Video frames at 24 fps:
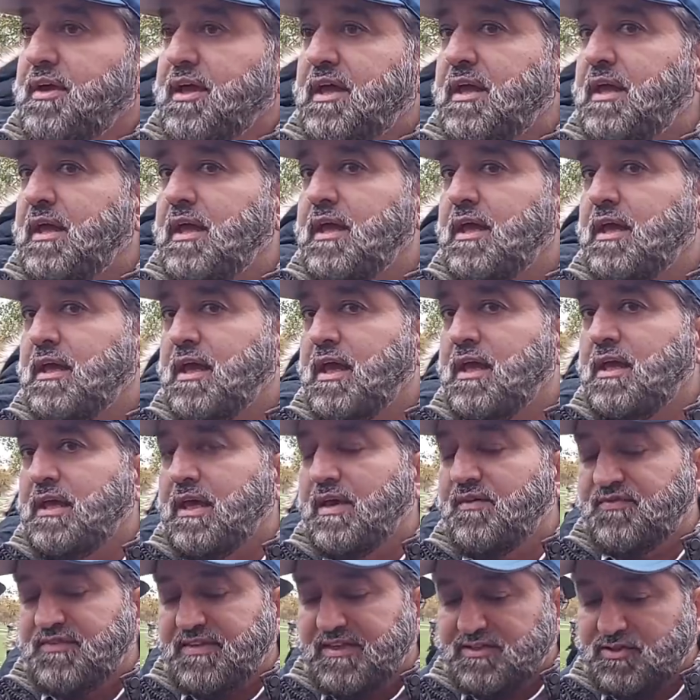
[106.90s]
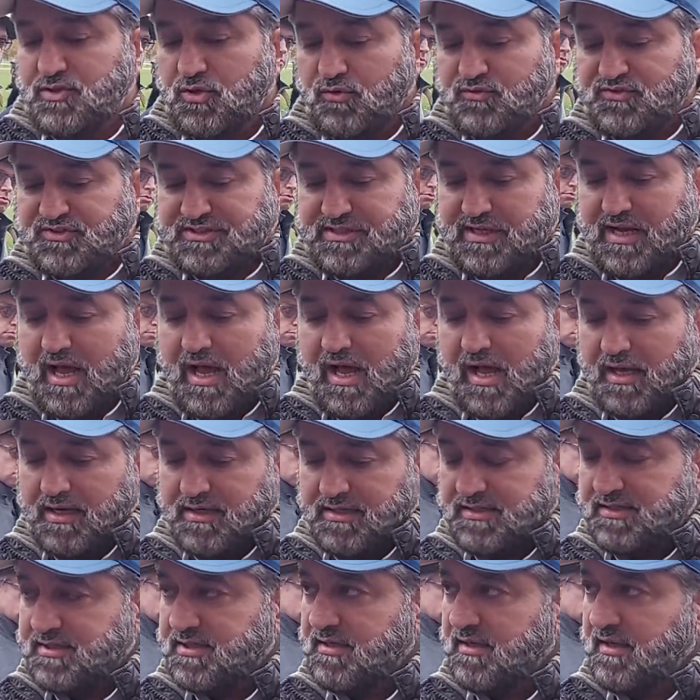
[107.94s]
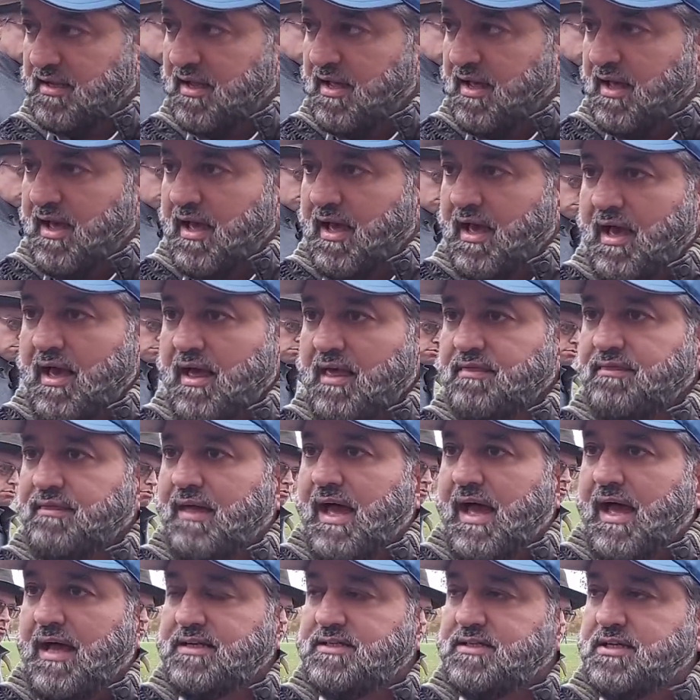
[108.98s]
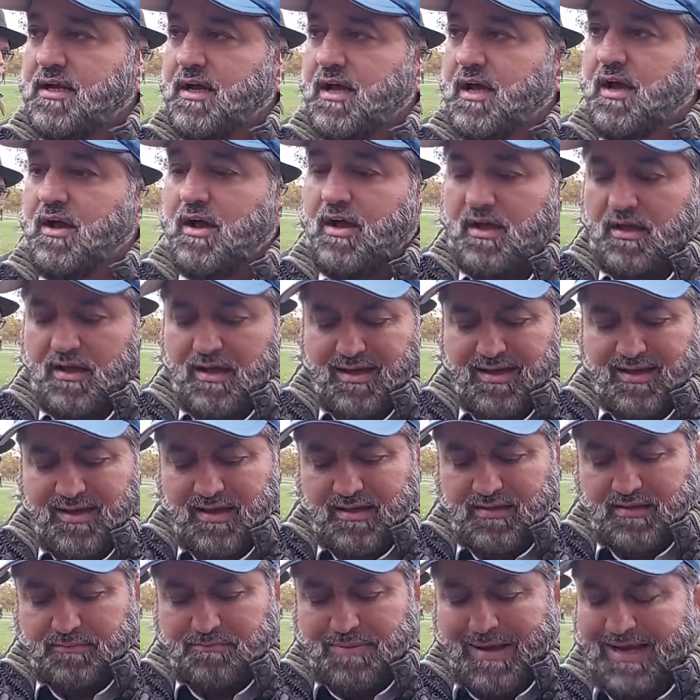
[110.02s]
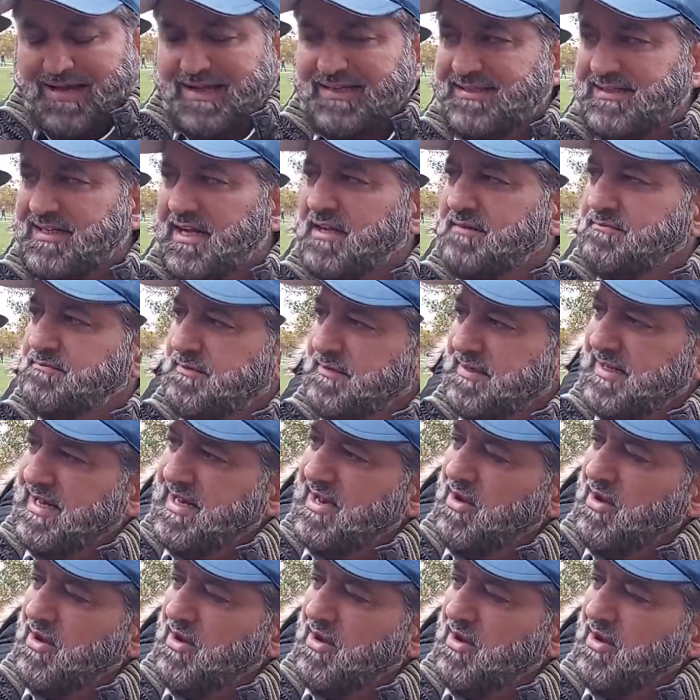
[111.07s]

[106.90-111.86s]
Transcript: He gives this sort of slant that Palestine did